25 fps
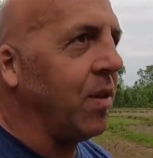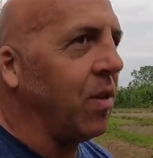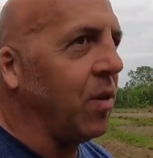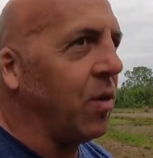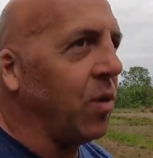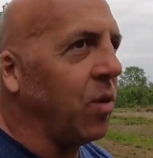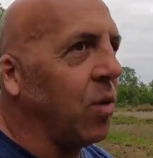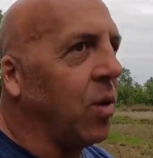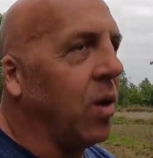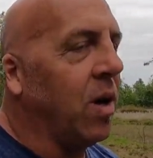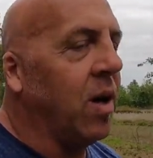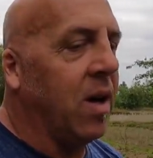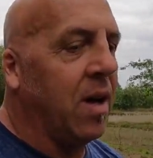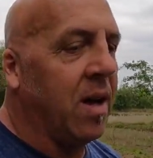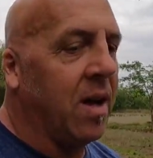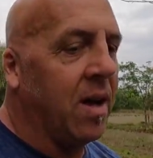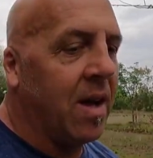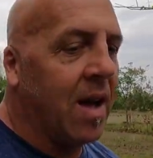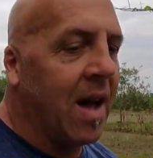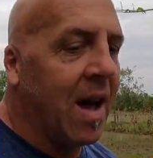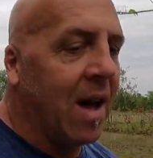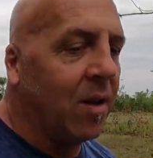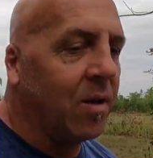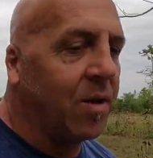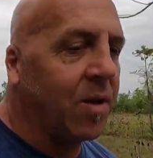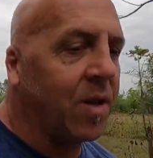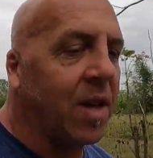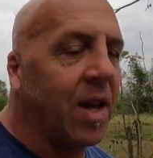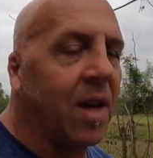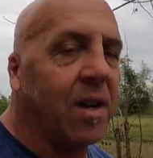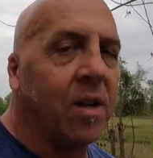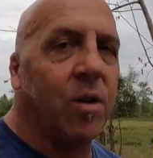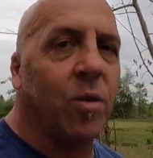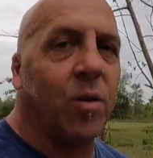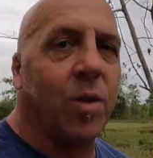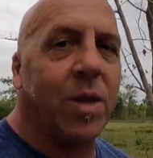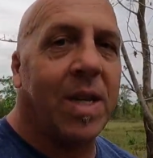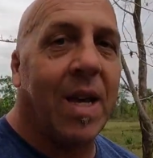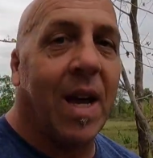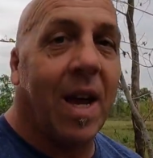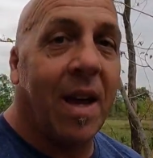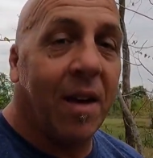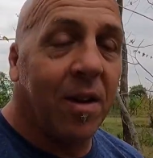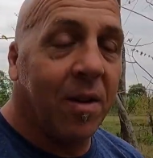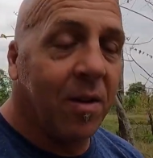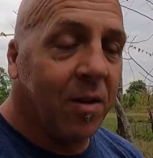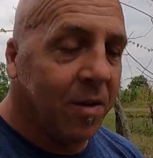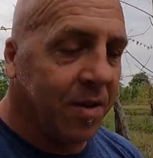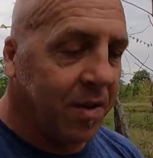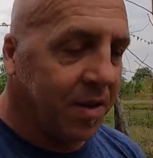do house gecko
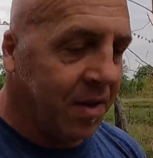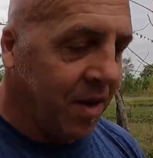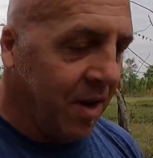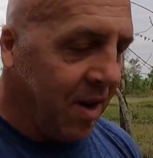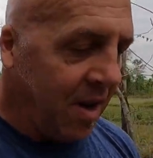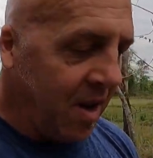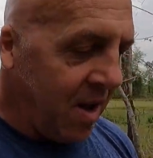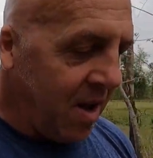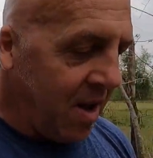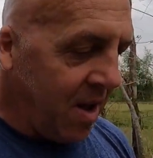tails,